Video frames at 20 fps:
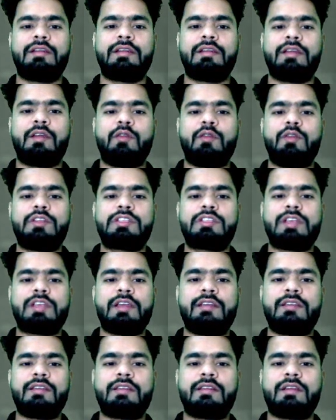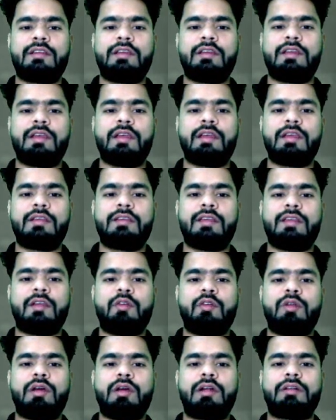which is
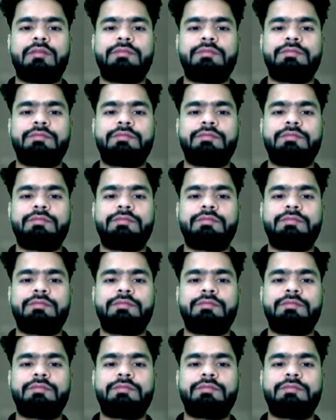singular.